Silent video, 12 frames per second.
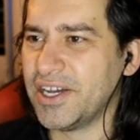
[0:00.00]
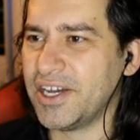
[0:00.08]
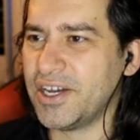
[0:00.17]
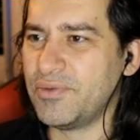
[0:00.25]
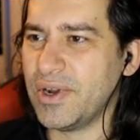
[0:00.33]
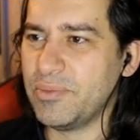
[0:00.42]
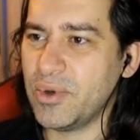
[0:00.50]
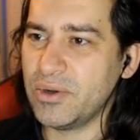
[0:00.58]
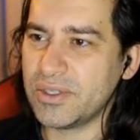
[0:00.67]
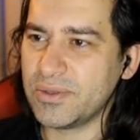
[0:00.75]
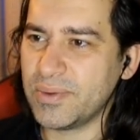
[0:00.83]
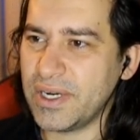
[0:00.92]

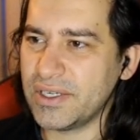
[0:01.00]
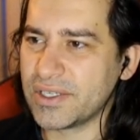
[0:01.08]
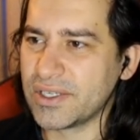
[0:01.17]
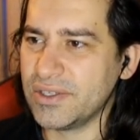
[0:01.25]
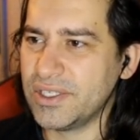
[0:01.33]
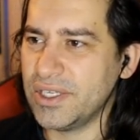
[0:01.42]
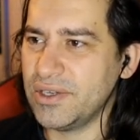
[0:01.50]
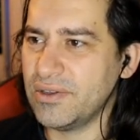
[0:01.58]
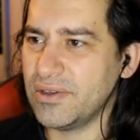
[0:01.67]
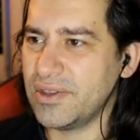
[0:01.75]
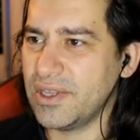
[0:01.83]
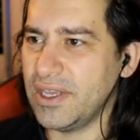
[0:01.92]
Rainbow sweaters continue
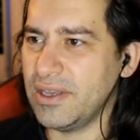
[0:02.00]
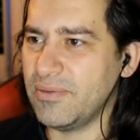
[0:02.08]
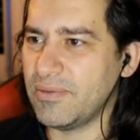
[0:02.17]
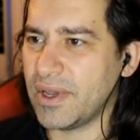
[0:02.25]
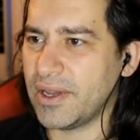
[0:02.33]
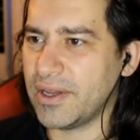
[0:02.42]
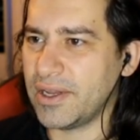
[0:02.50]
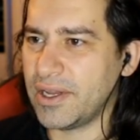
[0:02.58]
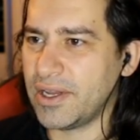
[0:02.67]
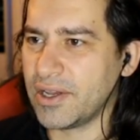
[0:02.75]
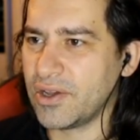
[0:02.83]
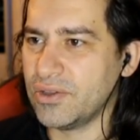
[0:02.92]
the theme,
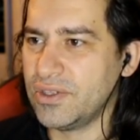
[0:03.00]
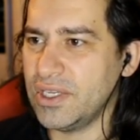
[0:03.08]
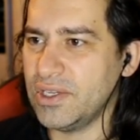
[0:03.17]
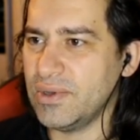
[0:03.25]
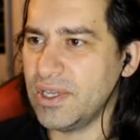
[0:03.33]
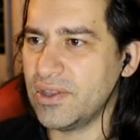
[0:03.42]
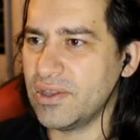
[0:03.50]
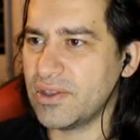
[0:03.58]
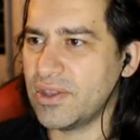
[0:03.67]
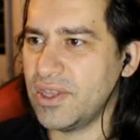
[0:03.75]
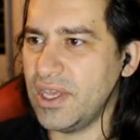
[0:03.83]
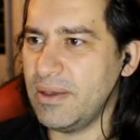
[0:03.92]
continuing the
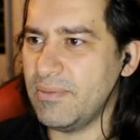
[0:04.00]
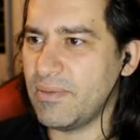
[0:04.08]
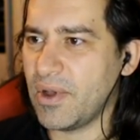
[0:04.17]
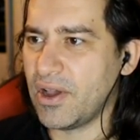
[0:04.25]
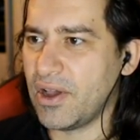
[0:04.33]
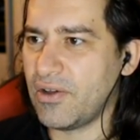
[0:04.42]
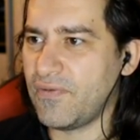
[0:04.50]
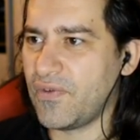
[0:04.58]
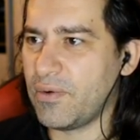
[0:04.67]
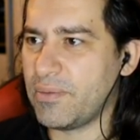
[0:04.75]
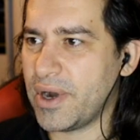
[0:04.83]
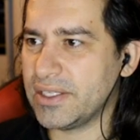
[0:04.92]
theme
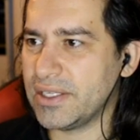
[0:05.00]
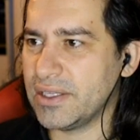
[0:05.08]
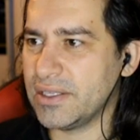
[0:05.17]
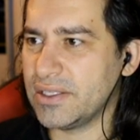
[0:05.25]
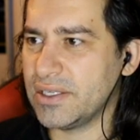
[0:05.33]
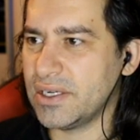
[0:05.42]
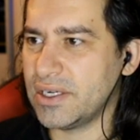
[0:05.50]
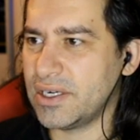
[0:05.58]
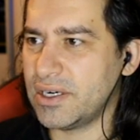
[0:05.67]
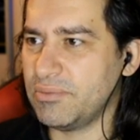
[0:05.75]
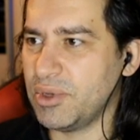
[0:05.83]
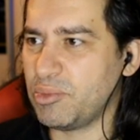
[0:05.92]
from Risa this
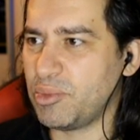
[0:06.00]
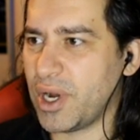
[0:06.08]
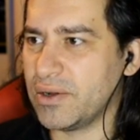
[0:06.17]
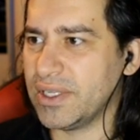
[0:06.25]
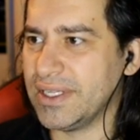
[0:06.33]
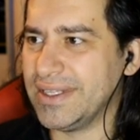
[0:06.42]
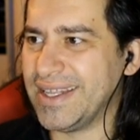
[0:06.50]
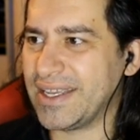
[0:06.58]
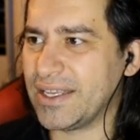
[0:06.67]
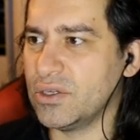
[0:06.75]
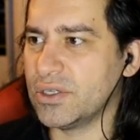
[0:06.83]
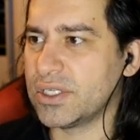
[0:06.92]
year. Be proud and
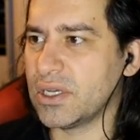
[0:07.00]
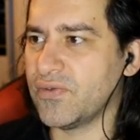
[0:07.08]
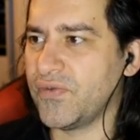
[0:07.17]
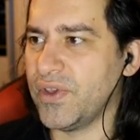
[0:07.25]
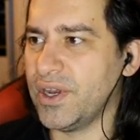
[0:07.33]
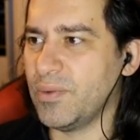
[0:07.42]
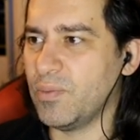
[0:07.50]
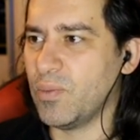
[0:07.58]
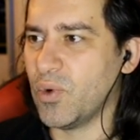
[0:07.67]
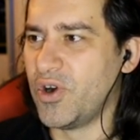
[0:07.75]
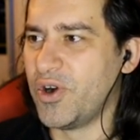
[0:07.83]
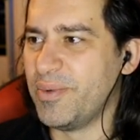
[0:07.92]
deck yourself in a
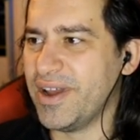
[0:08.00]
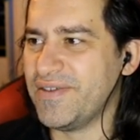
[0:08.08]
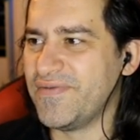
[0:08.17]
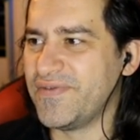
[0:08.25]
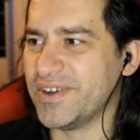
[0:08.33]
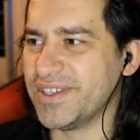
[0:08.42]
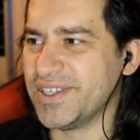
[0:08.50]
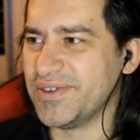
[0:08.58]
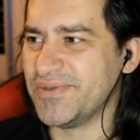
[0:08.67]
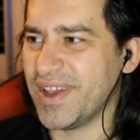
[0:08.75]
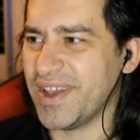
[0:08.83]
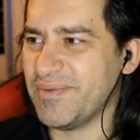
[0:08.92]
warm and
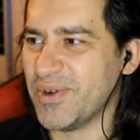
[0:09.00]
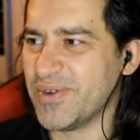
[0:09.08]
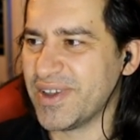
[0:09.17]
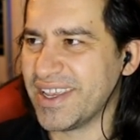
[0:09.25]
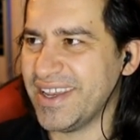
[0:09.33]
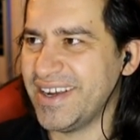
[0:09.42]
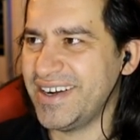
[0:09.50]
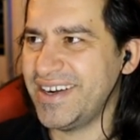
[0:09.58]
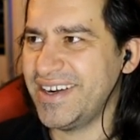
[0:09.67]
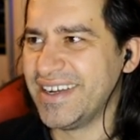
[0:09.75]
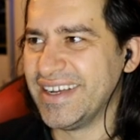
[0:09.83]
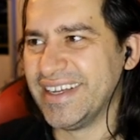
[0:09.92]
fuzzy rainbow
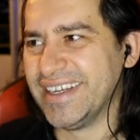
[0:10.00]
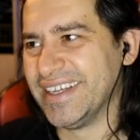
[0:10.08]
gear.